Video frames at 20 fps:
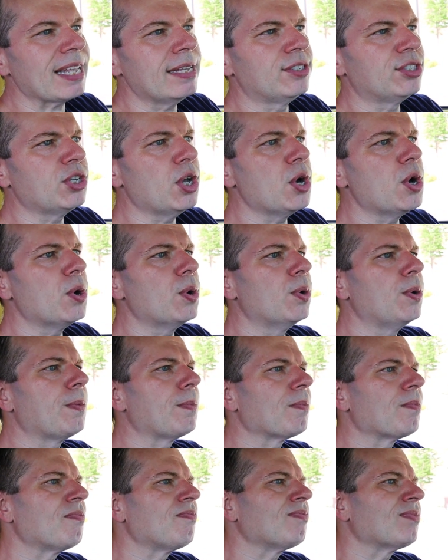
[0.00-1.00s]
So,
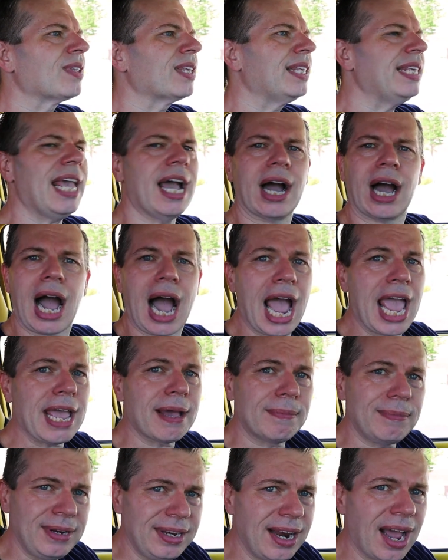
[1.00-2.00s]
yeah, I
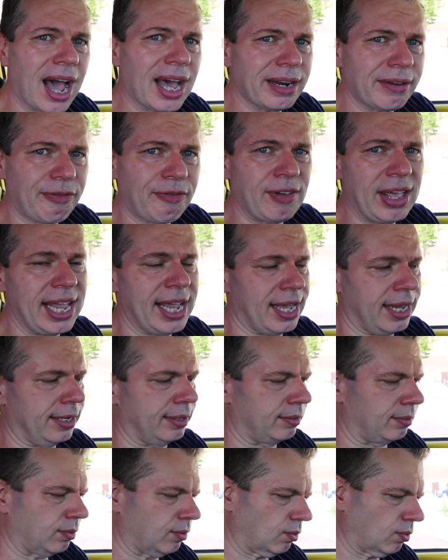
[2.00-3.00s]
am not a
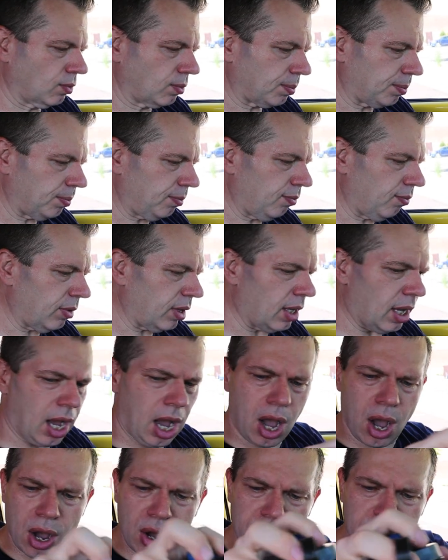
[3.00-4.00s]
fan
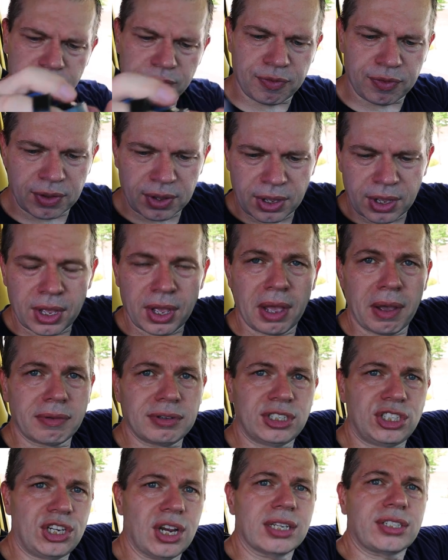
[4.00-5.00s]
of
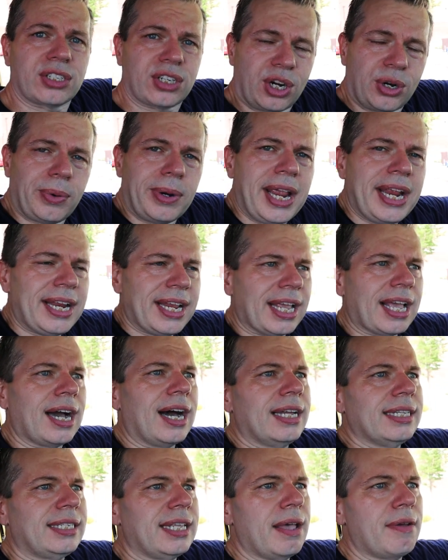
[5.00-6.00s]
just creating
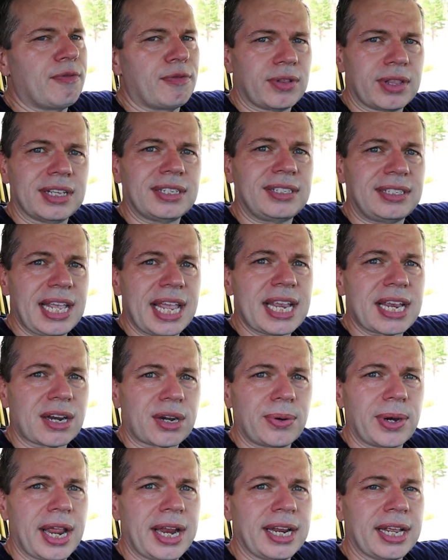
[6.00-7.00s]
content for the sake of
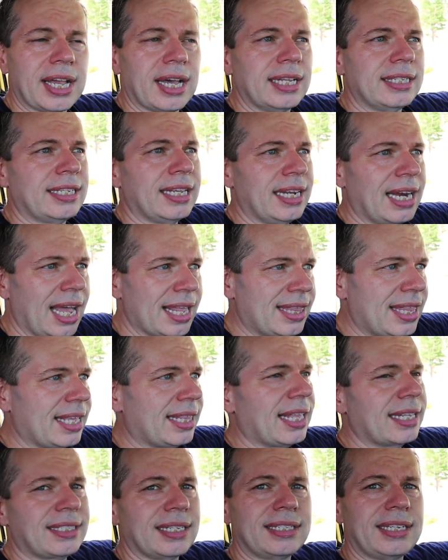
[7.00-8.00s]
creating content. I
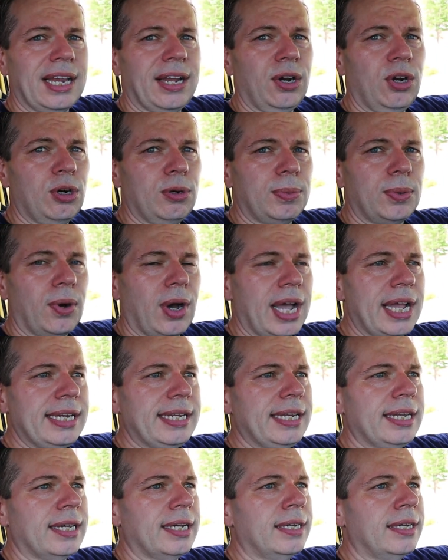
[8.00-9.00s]
think that's a terrible
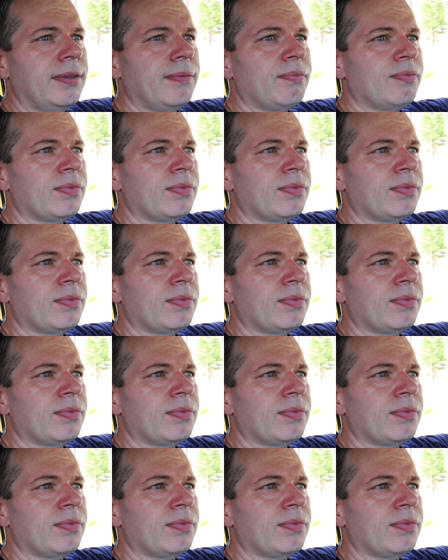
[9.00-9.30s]
idea